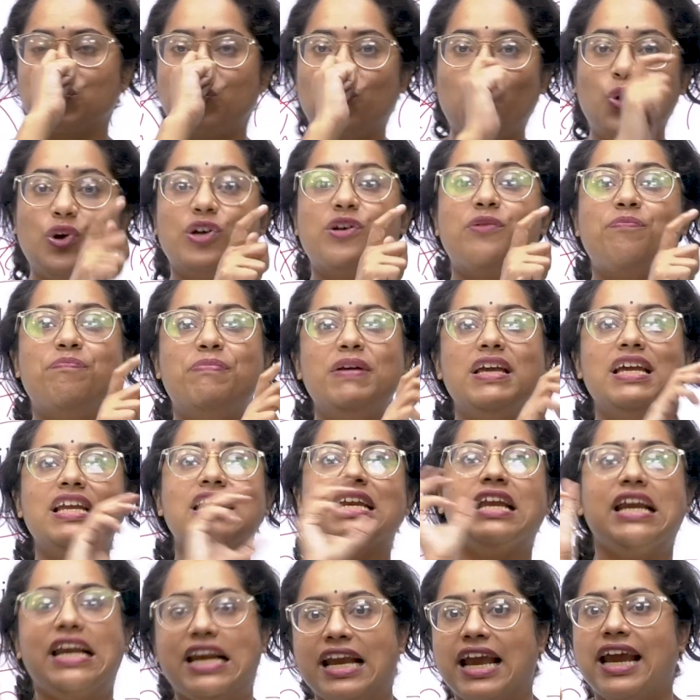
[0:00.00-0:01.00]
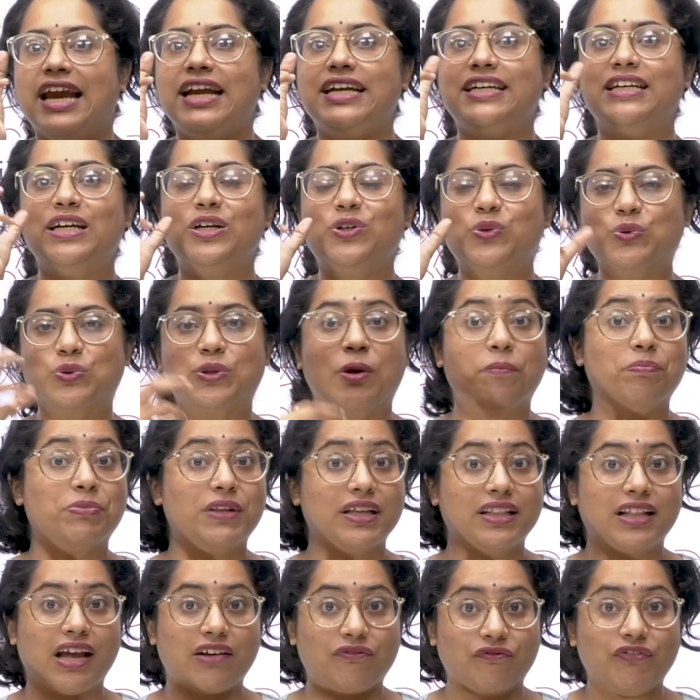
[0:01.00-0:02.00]
could be related to
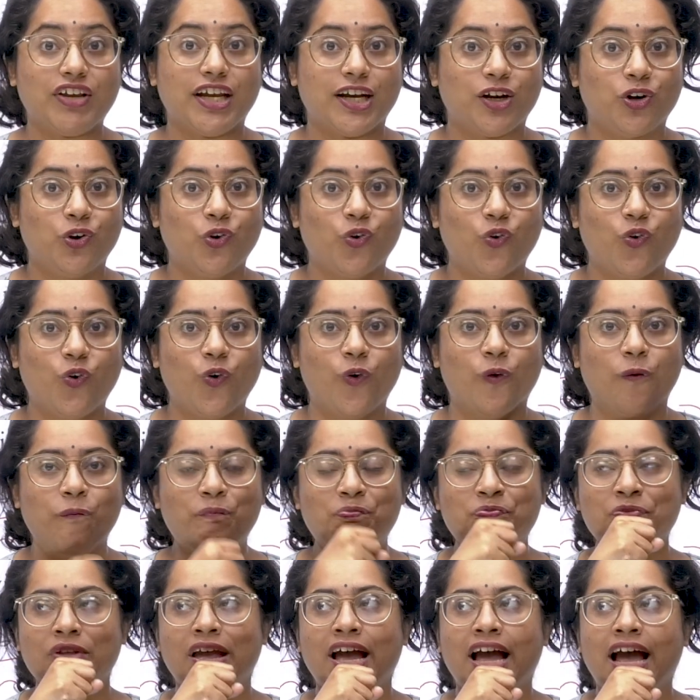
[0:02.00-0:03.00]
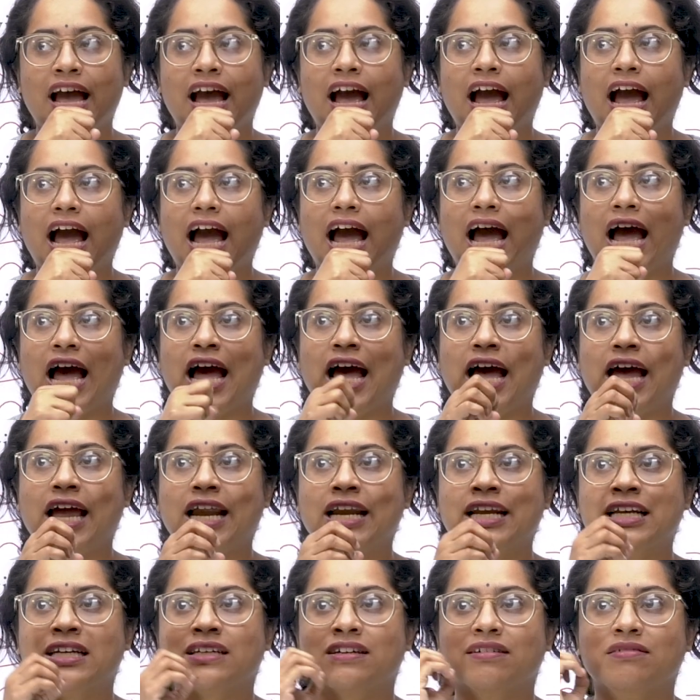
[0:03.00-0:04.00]
something that we know.
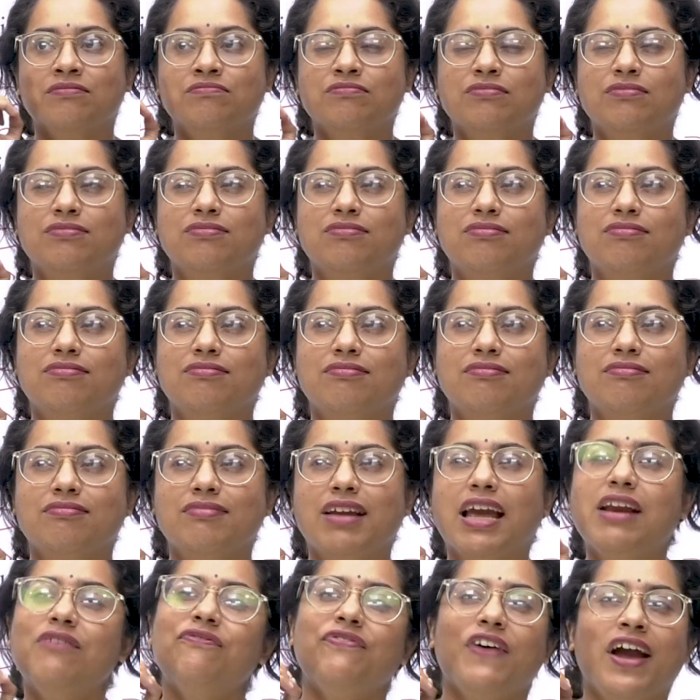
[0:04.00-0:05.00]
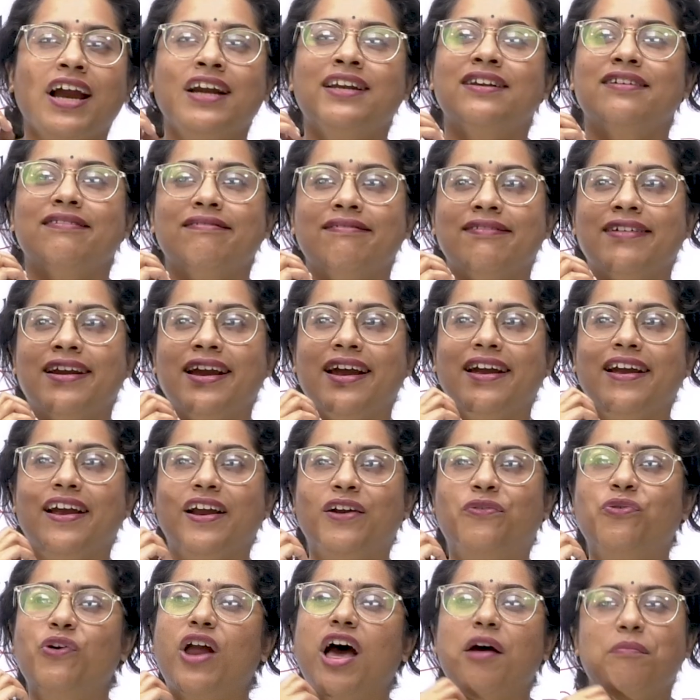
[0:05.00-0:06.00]
And in fact,
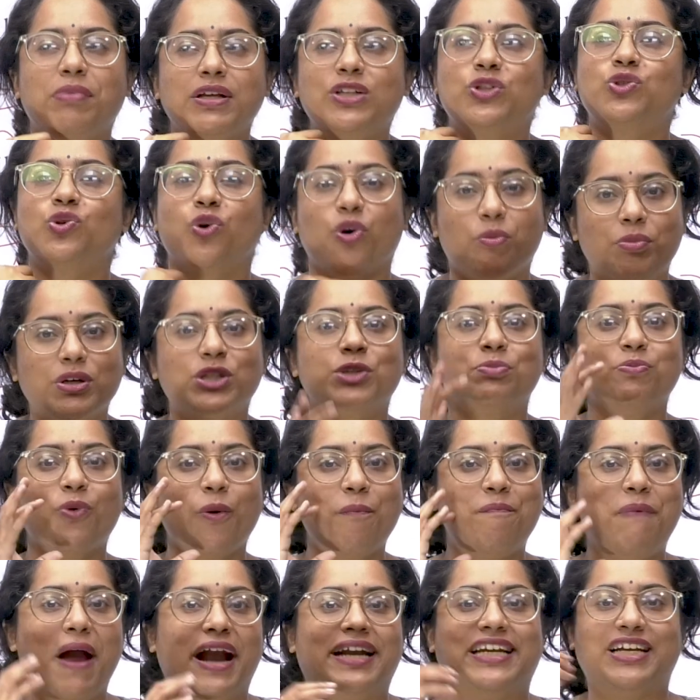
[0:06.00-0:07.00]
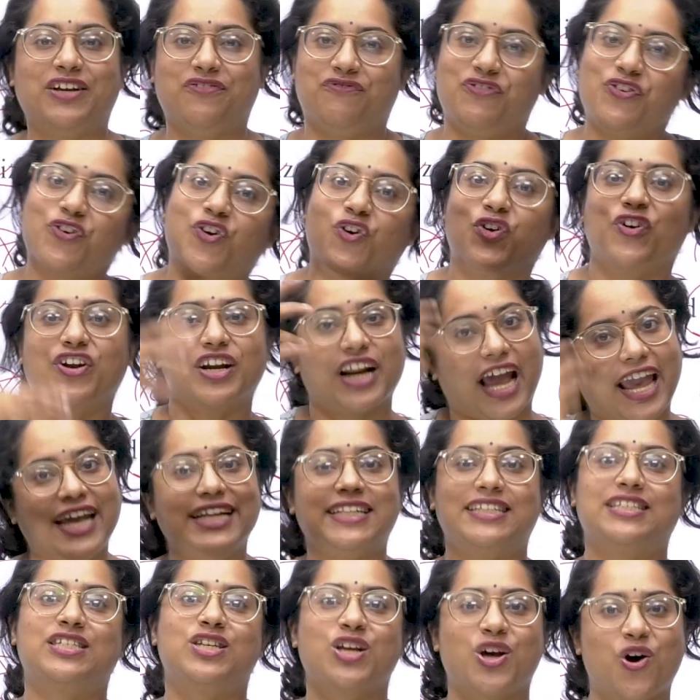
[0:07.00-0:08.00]
it would have been so much more better if you could
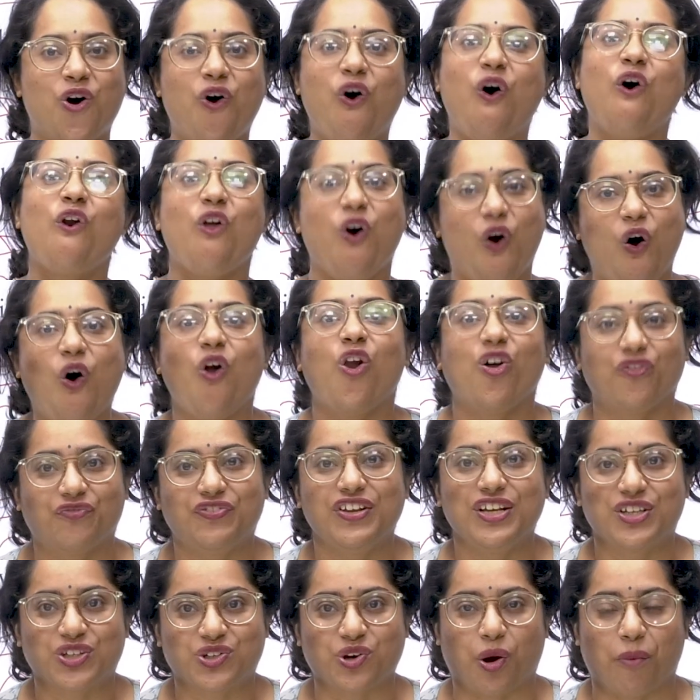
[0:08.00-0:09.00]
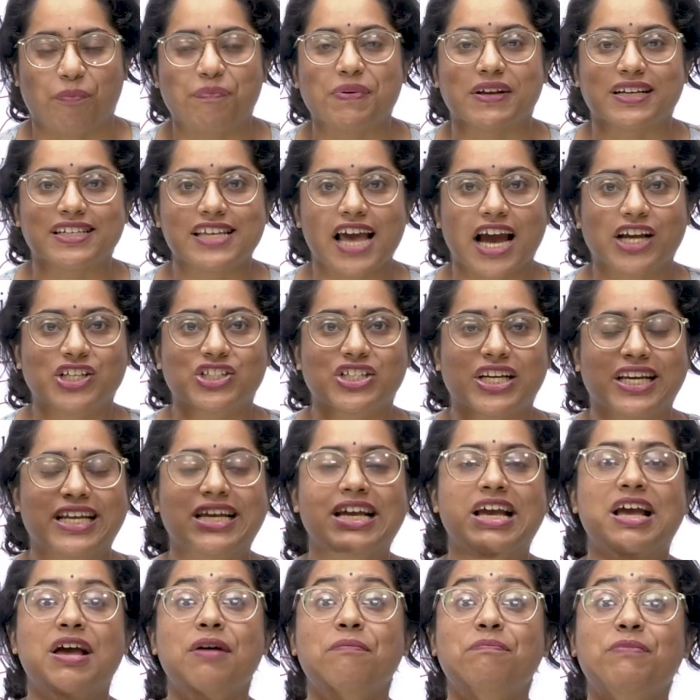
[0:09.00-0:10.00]
write on all of these topics actually,
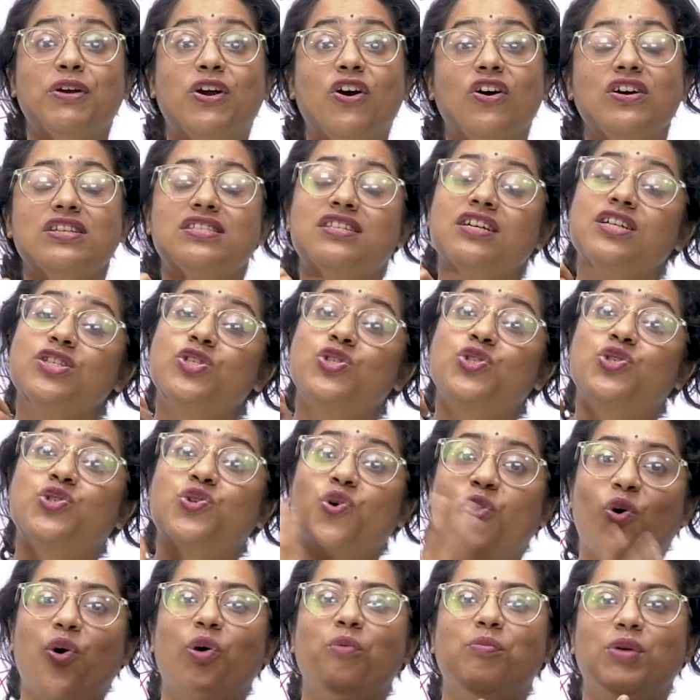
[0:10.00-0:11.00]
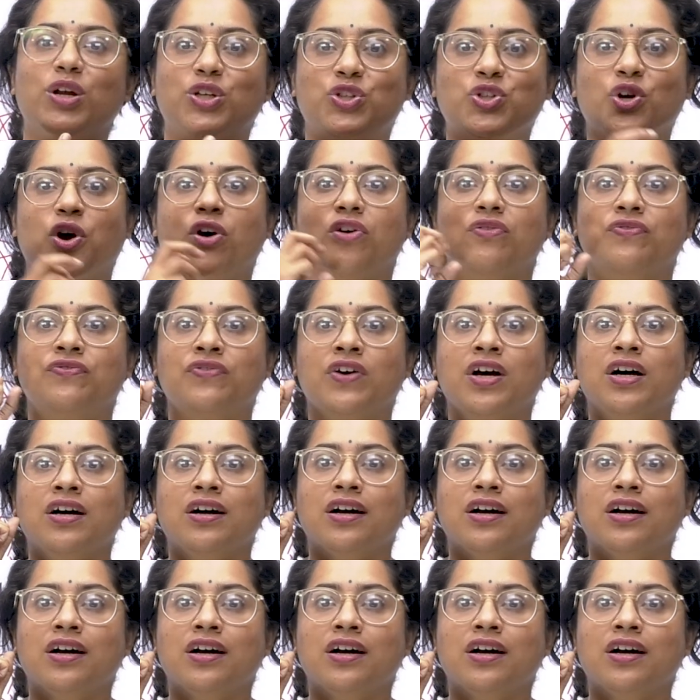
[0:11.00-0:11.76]
because there's so much of